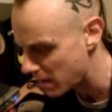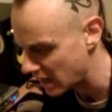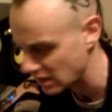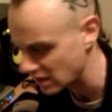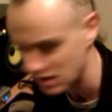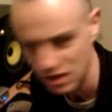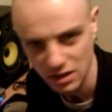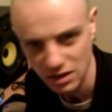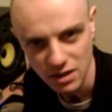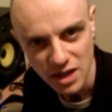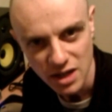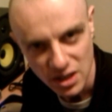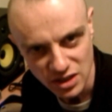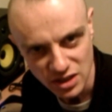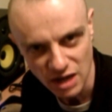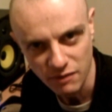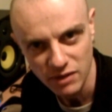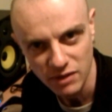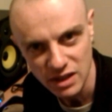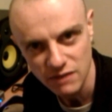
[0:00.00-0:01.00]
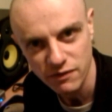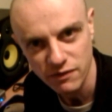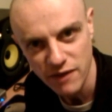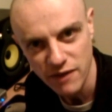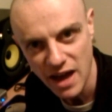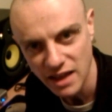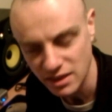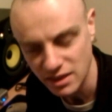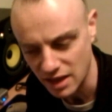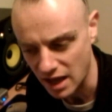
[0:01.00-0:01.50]
banks that sound really
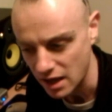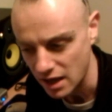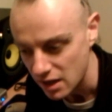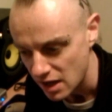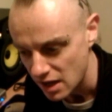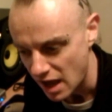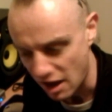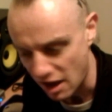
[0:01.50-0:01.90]
fat and that,